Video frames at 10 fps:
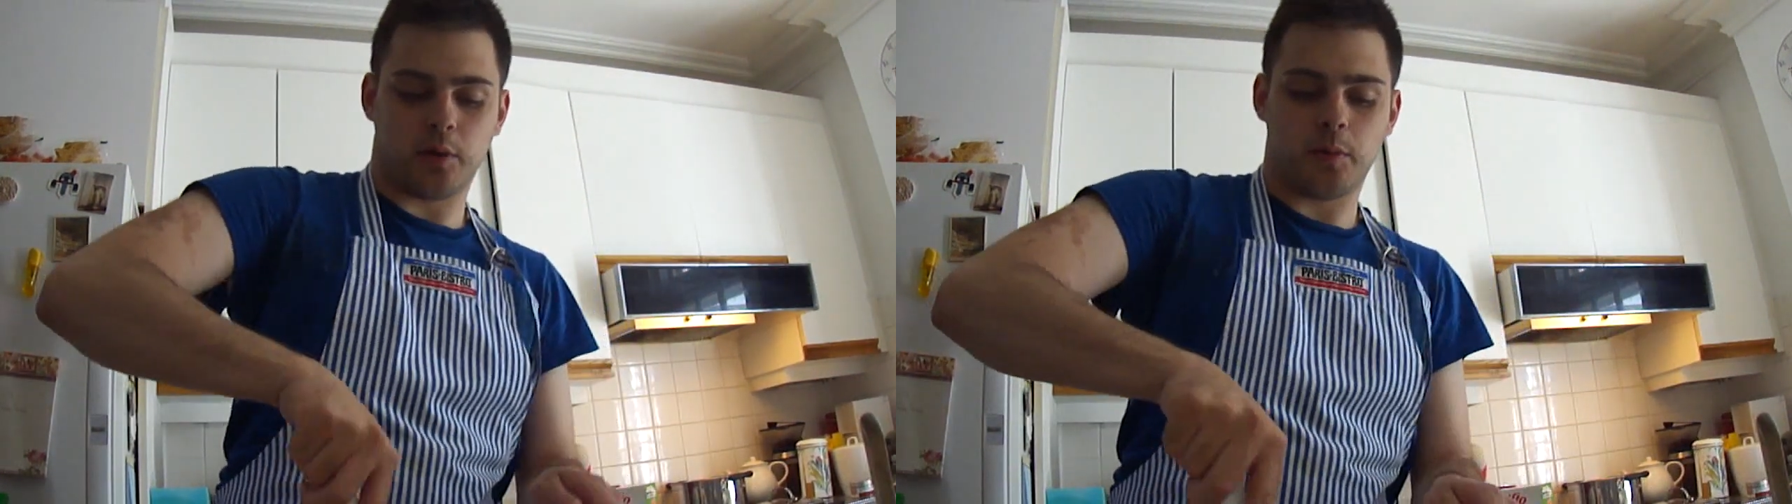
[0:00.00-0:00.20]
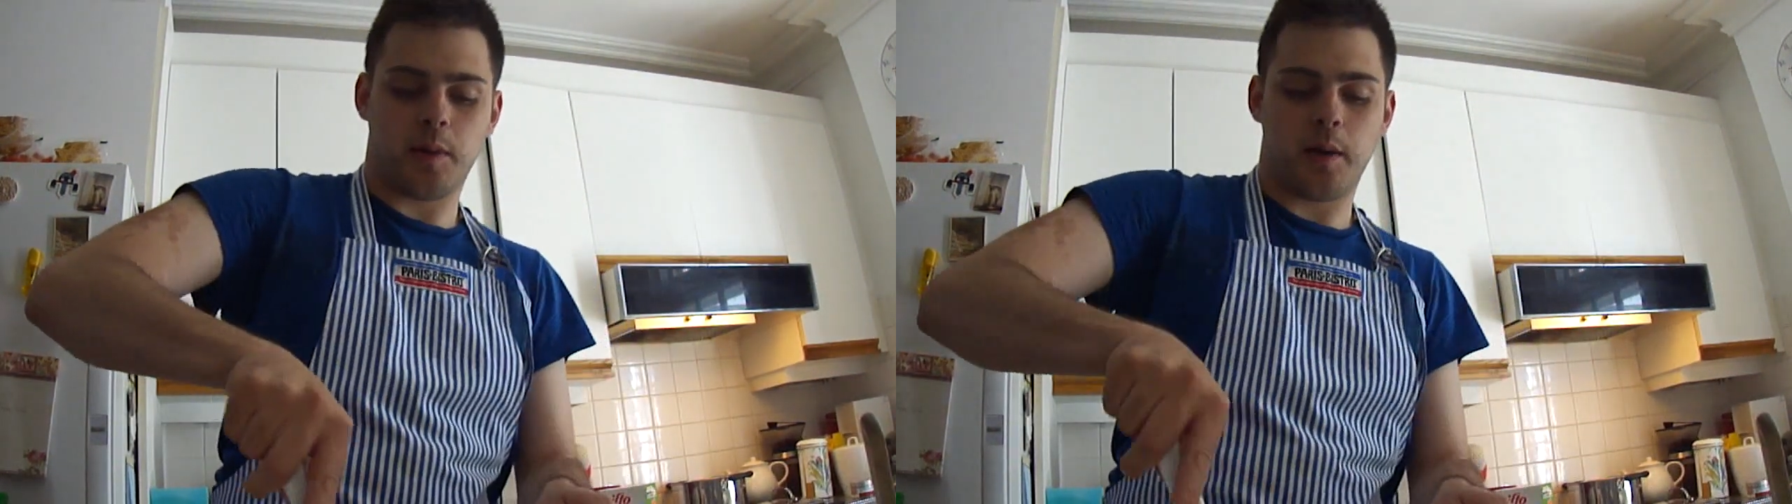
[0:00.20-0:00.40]

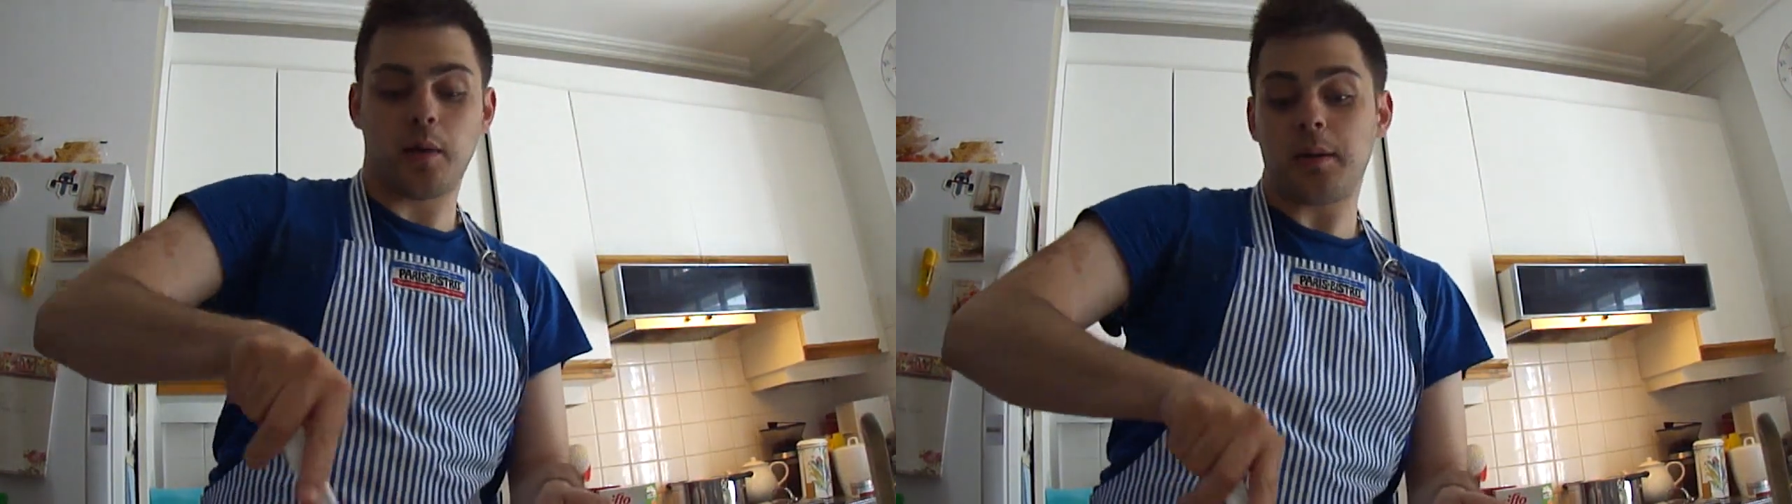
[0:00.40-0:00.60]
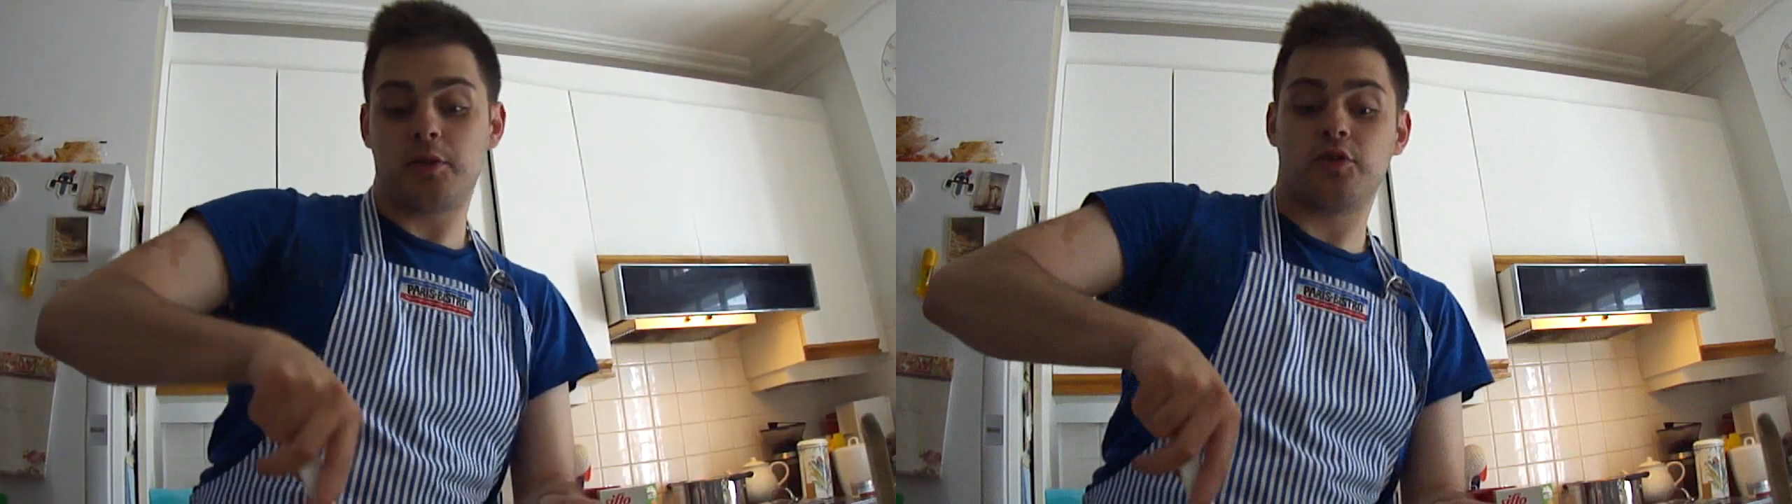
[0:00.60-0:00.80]
away.
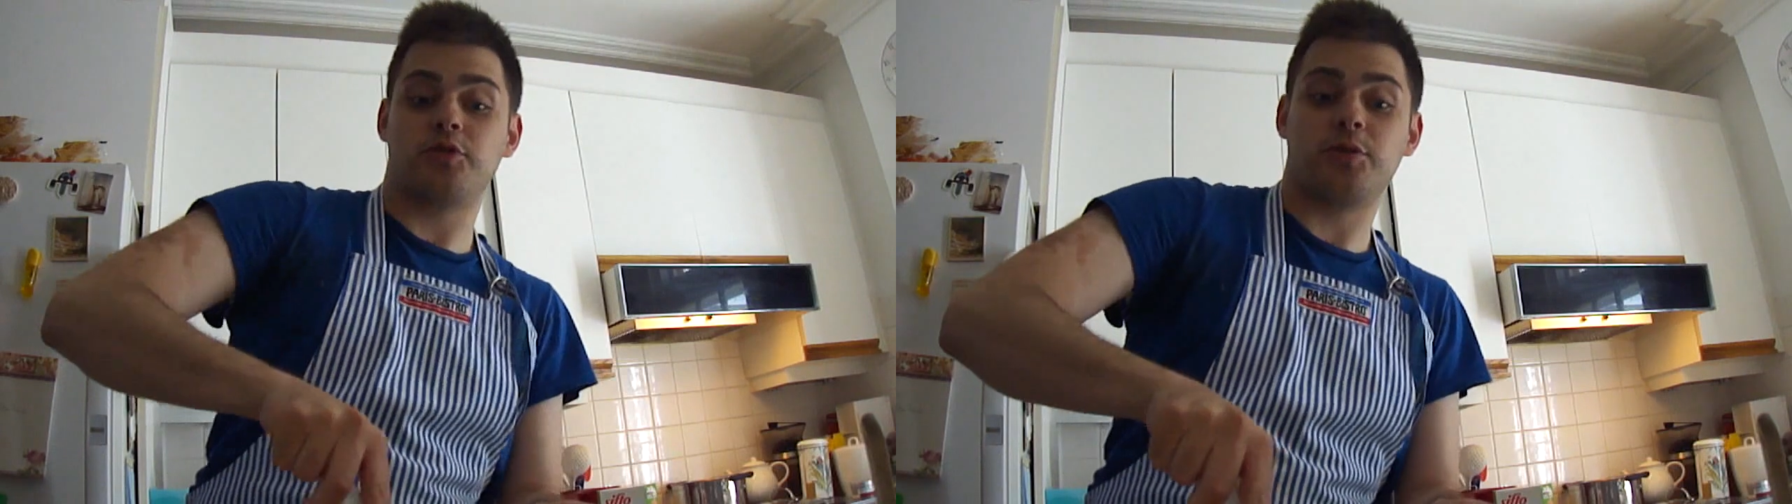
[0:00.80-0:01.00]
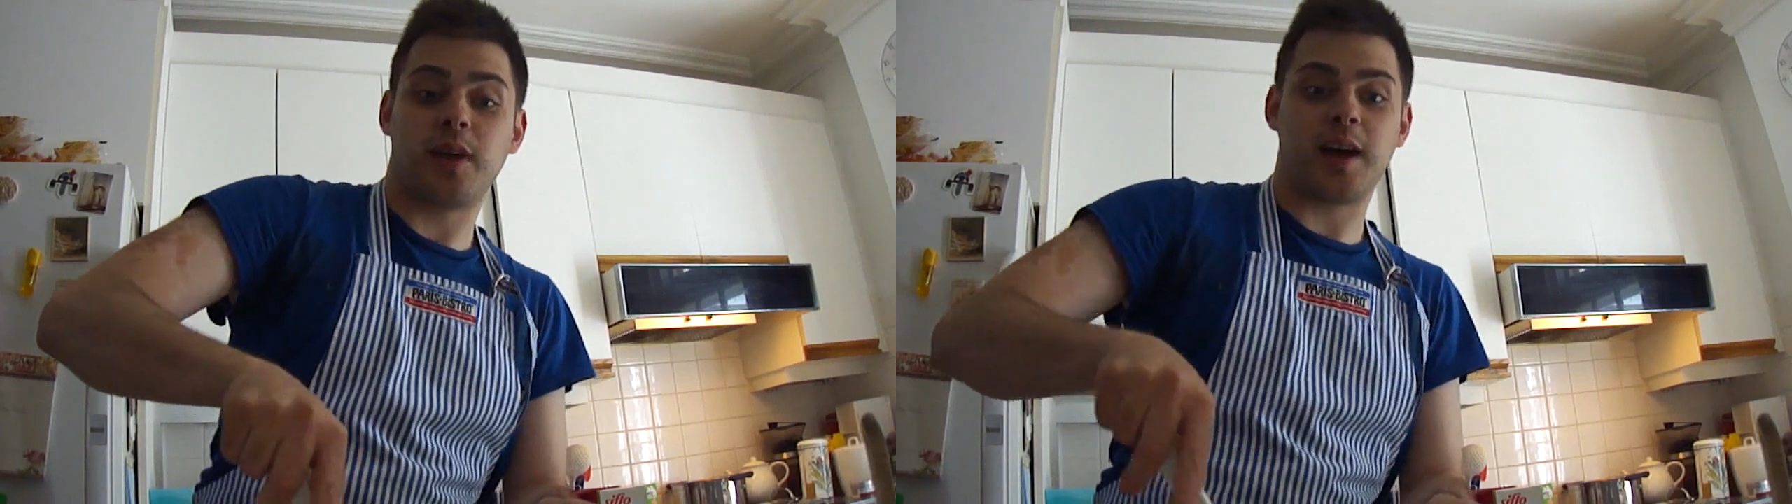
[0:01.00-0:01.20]
Why would you
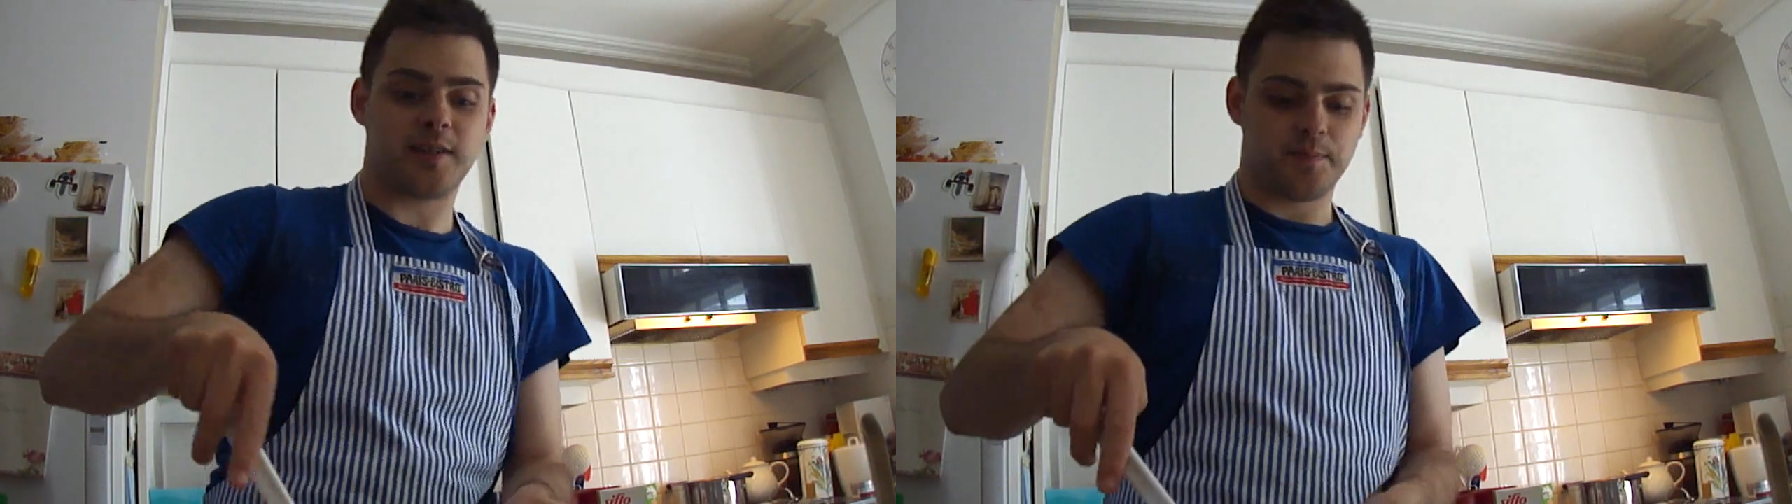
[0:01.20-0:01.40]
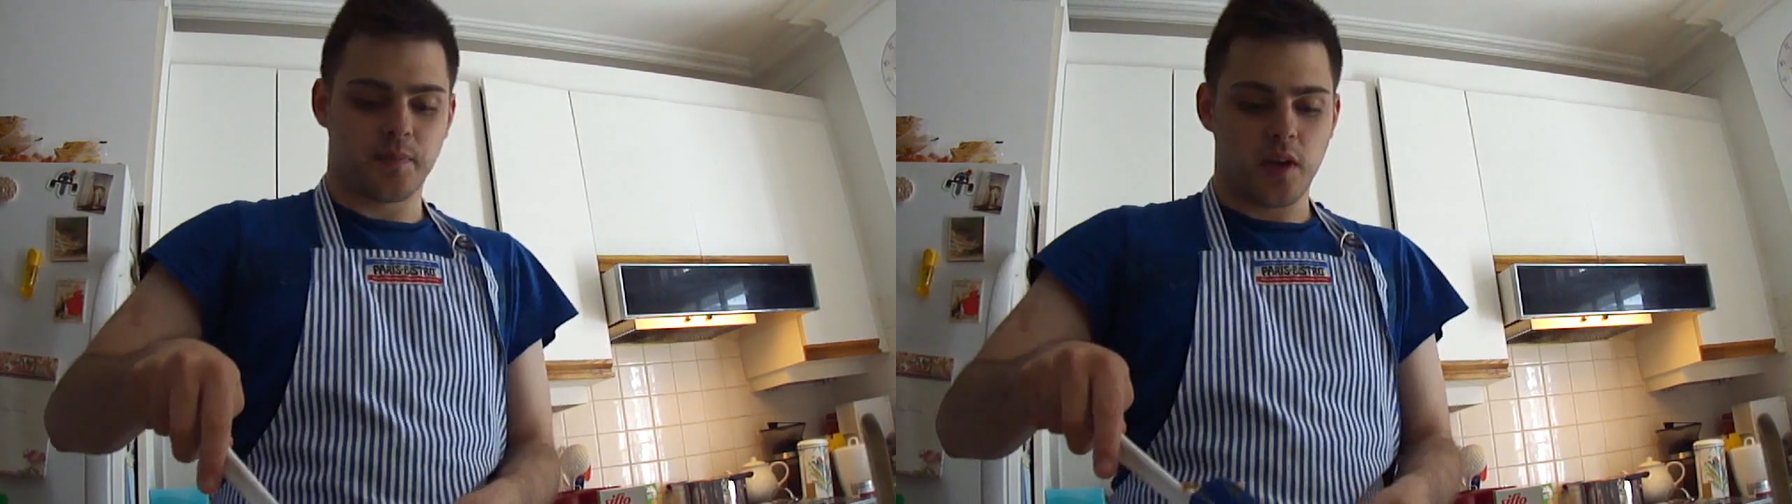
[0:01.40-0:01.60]
do that?